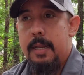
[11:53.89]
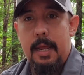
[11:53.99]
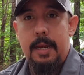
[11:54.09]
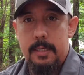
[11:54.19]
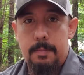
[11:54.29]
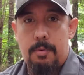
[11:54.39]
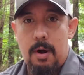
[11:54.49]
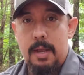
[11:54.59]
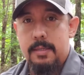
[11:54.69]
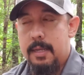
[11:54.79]
and it's a
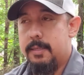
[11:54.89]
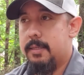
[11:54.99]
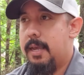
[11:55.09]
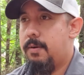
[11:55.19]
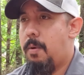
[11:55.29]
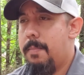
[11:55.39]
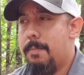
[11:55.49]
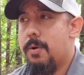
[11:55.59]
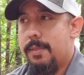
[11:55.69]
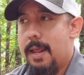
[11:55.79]
process, and
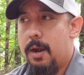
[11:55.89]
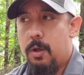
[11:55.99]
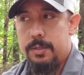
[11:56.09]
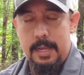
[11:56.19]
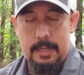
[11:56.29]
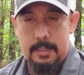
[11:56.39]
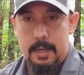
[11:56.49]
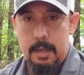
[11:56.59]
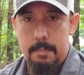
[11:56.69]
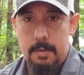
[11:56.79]
remembering that it all takes time,